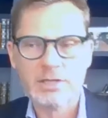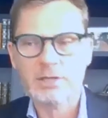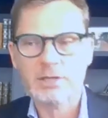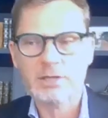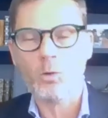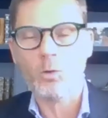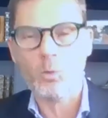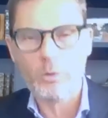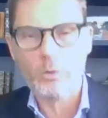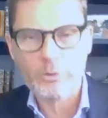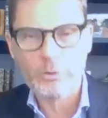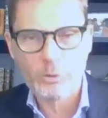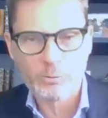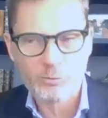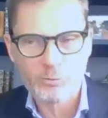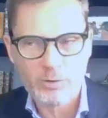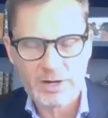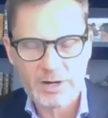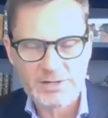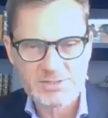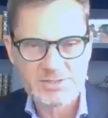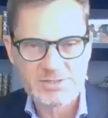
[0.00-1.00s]
in oil
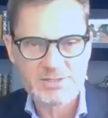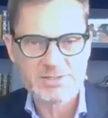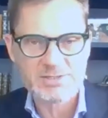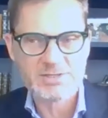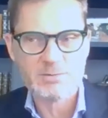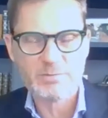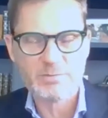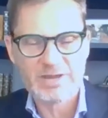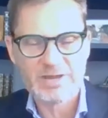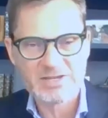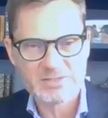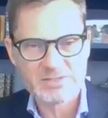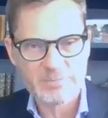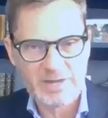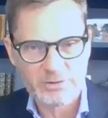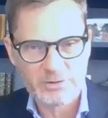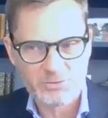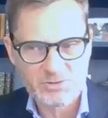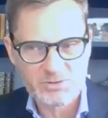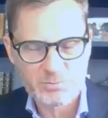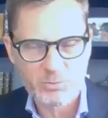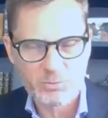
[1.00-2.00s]
prices, in base
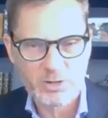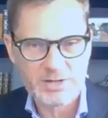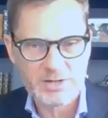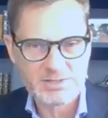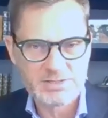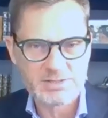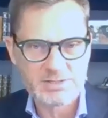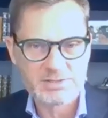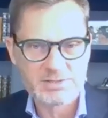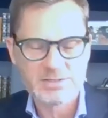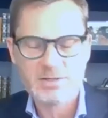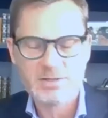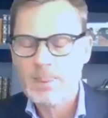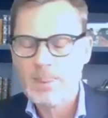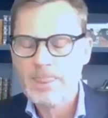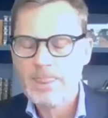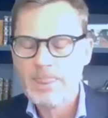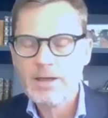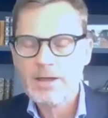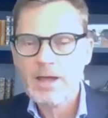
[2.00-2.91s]
metals prices,